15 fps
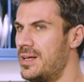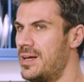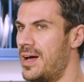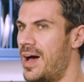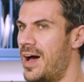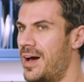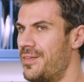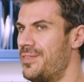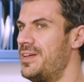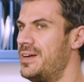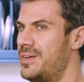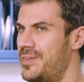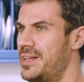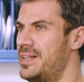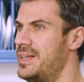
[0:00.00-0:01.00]
uh, are the
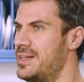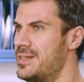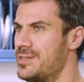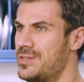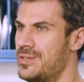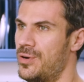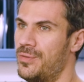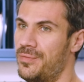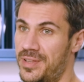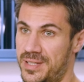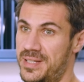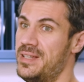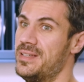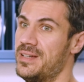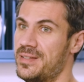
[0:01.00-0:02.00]
ingredients of the
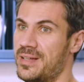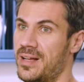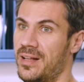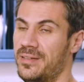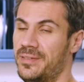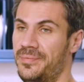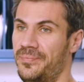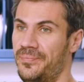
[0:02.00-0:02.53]
Caesar salad?